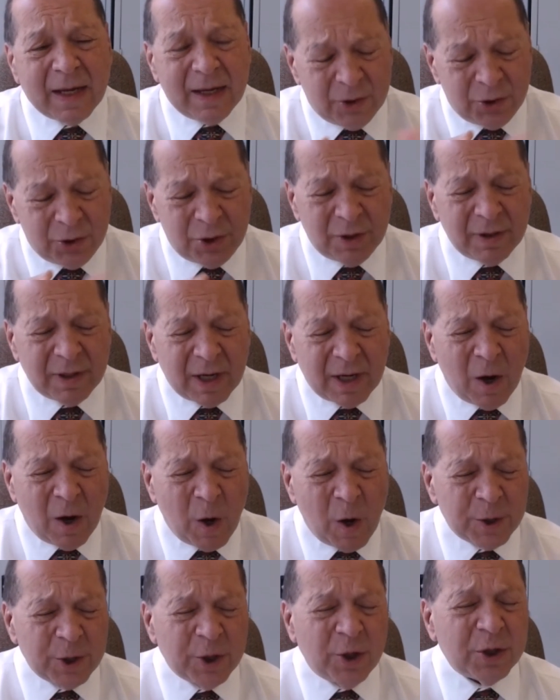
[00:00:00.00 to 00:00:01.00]
During a
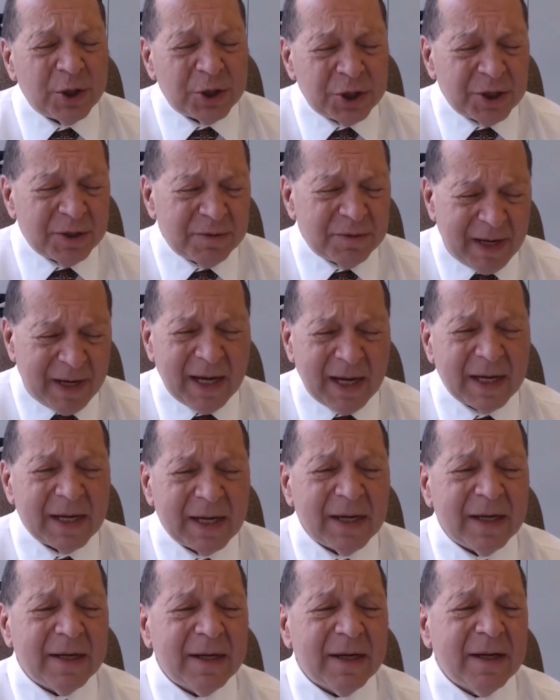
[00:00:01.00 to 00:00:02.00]
hot auction
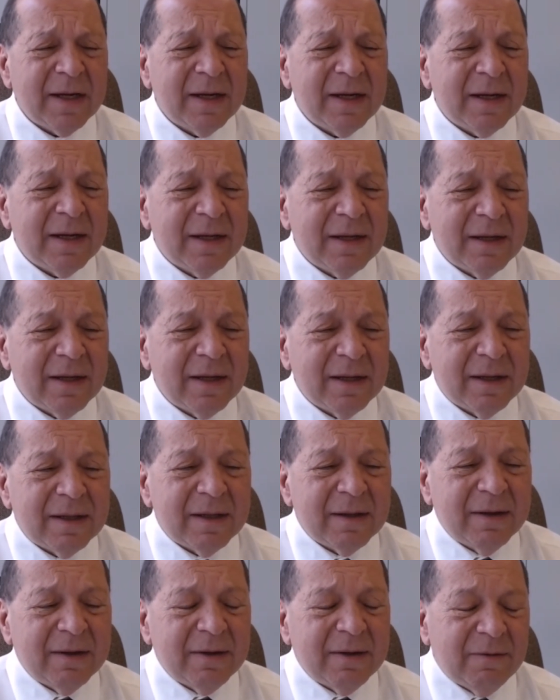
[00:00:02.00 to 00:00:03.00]
market,
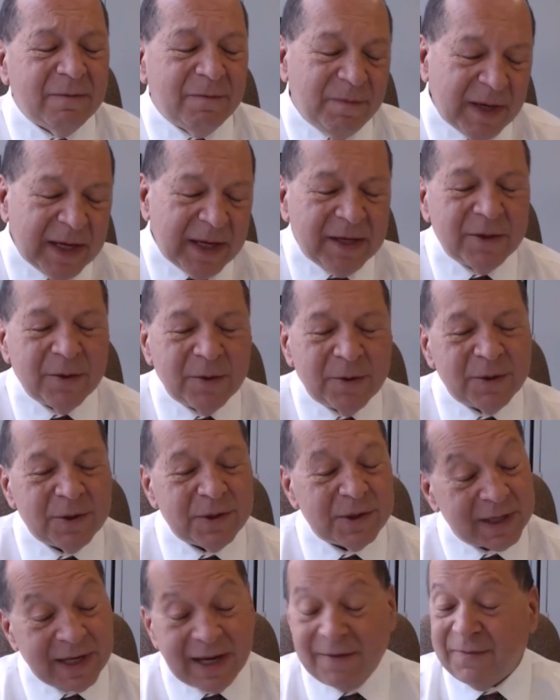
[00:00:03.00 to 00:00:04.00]

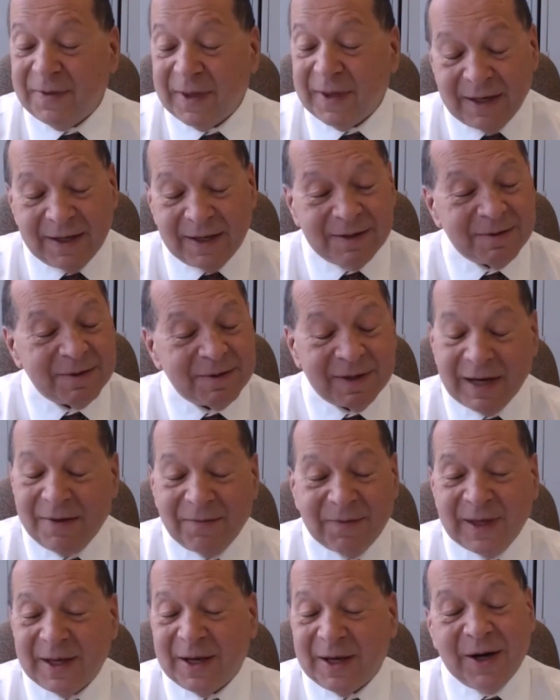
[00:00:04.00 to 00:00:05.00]
vendors love the
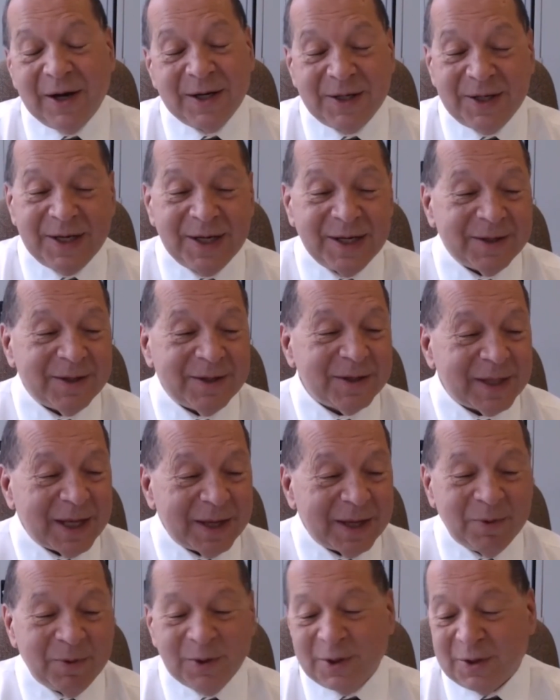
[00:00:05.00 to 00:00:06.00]
idea that they
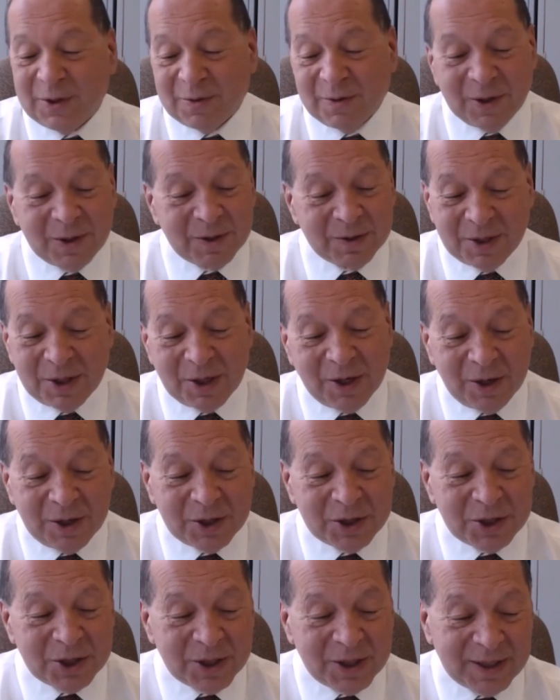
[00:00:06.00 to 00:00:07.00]
put it to
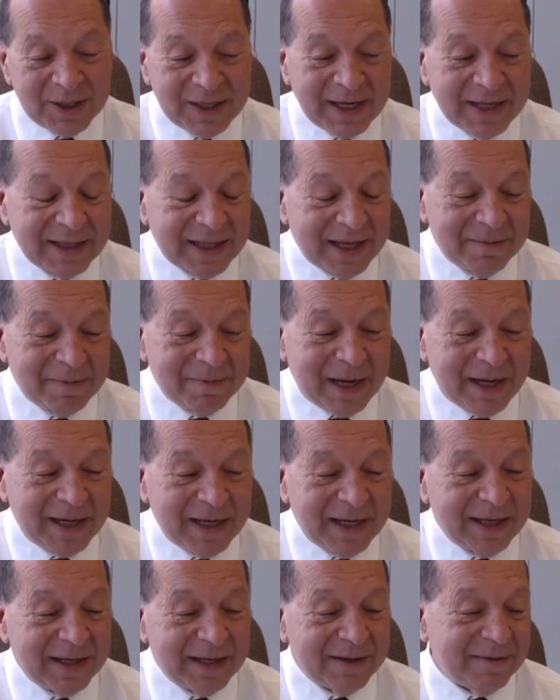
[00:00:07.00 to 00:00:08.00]
auction and get their
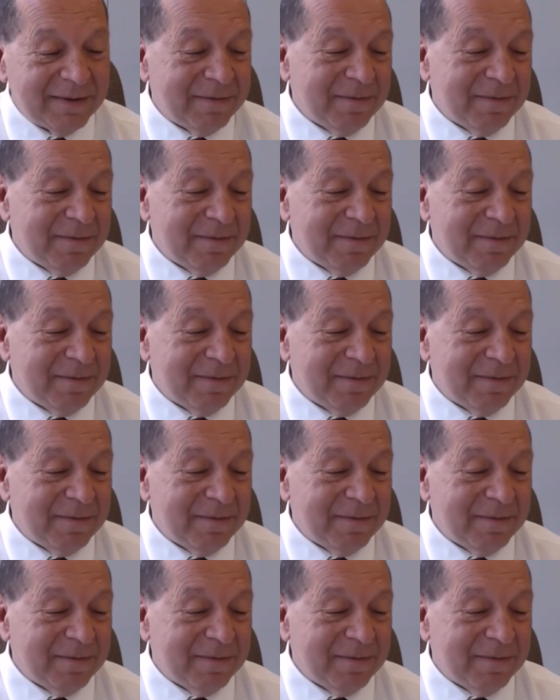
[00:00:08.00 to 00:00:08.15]
money